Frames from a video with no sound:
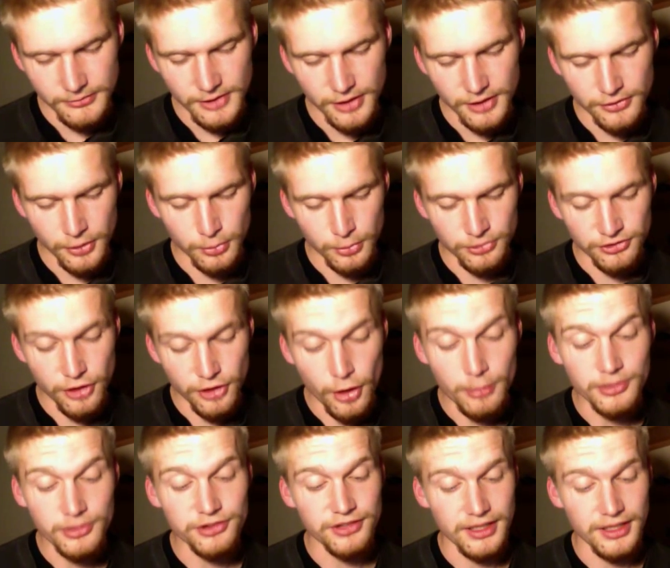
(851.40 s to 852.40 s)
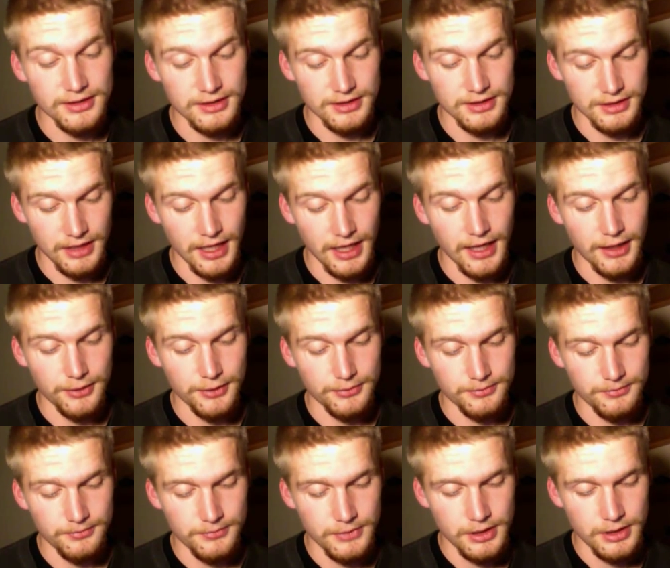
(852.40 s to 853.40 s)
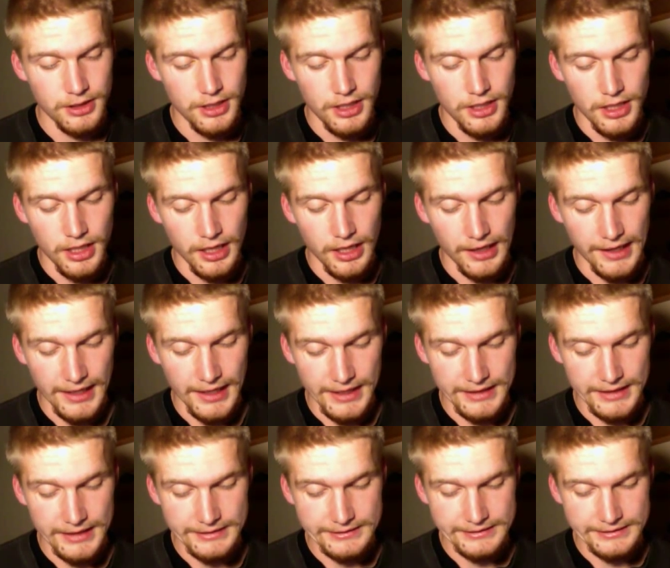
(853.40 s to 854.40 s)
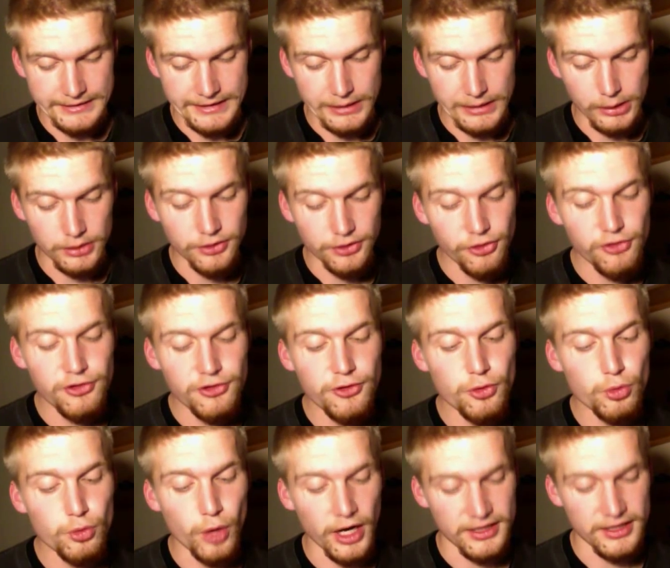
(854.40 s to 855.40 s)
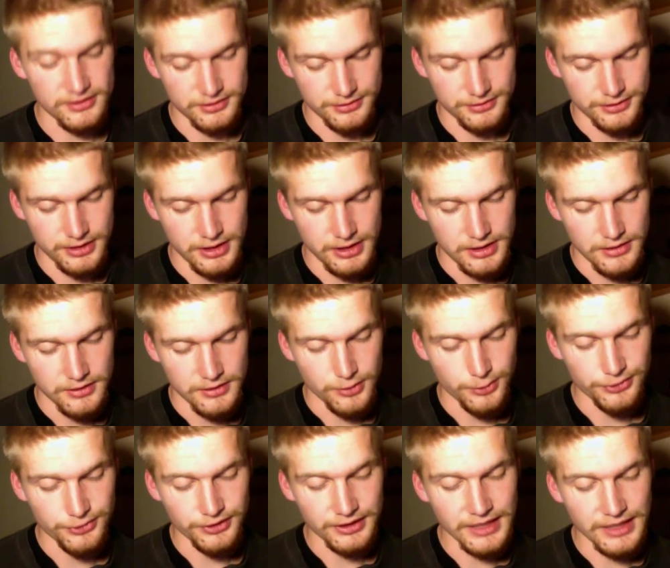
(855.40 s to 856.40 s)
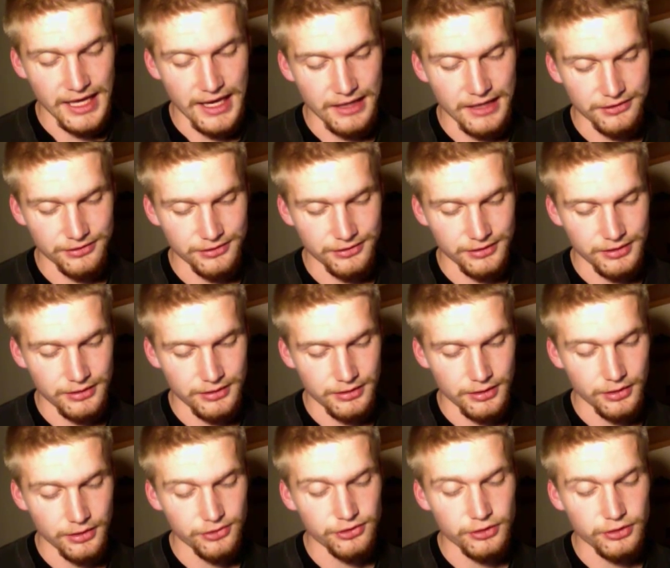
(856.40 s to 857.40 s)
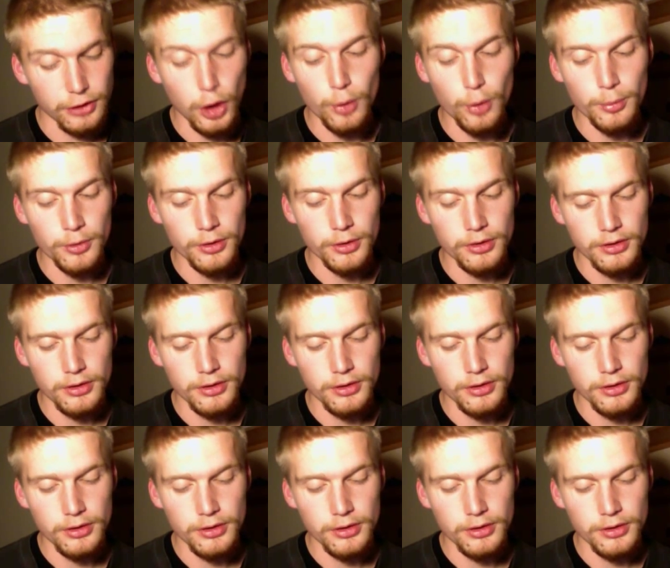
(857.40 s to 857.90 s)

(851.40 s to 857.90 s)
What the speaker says: There was no mistaking it now. Ahead, and a little to the right, there was a slope.